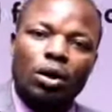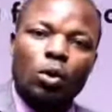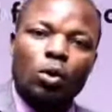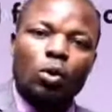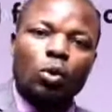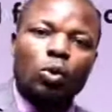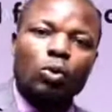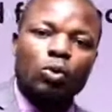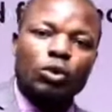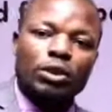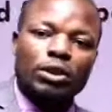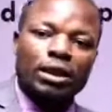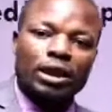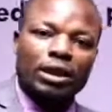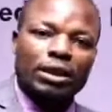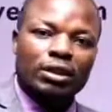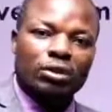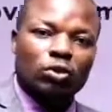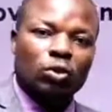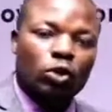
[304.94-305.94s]
Who do you
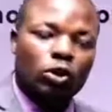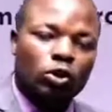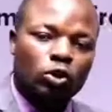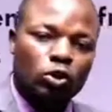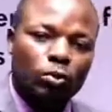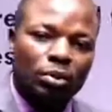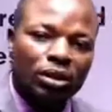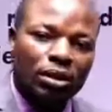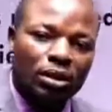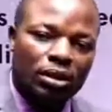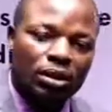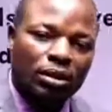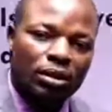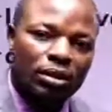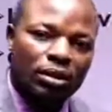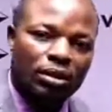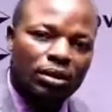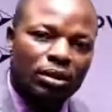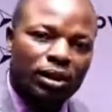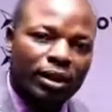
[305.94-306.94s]
think is going to be
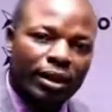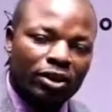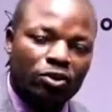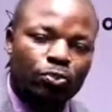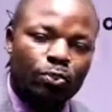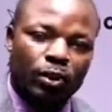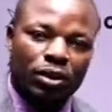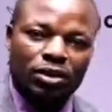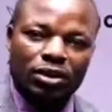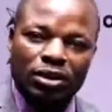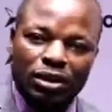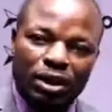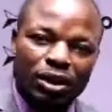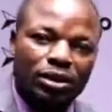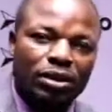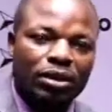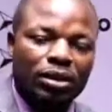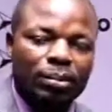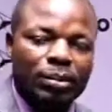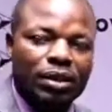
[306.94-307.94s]
the next
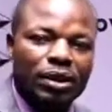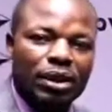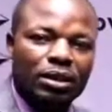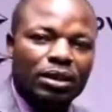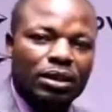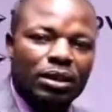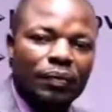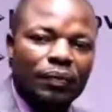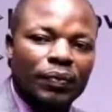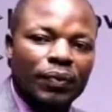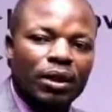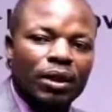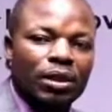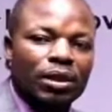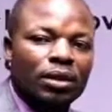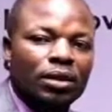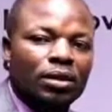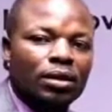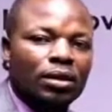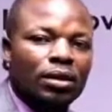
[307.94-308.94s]
president immediately?
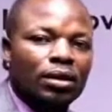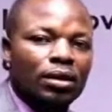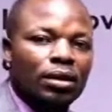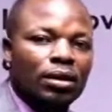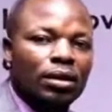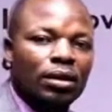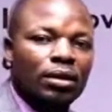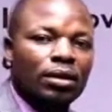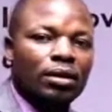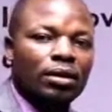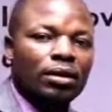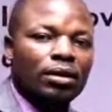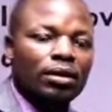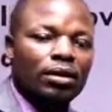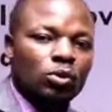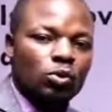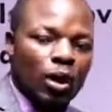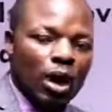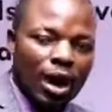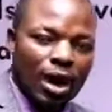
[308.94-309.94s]

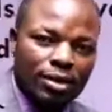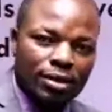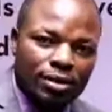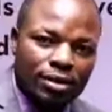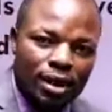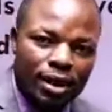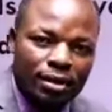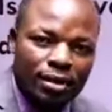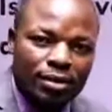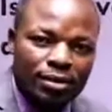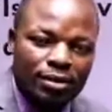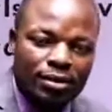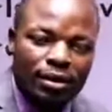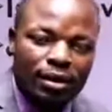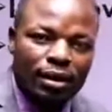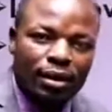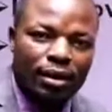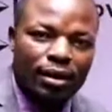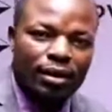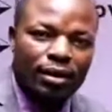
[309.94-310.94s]
Your answer is
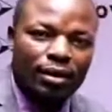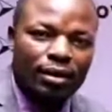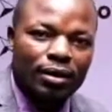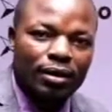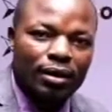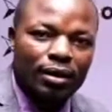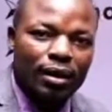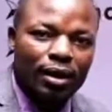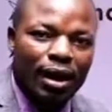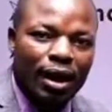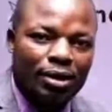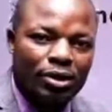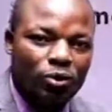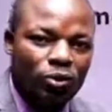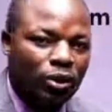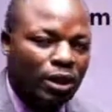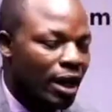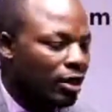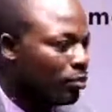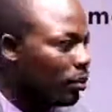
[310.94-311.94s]
as good as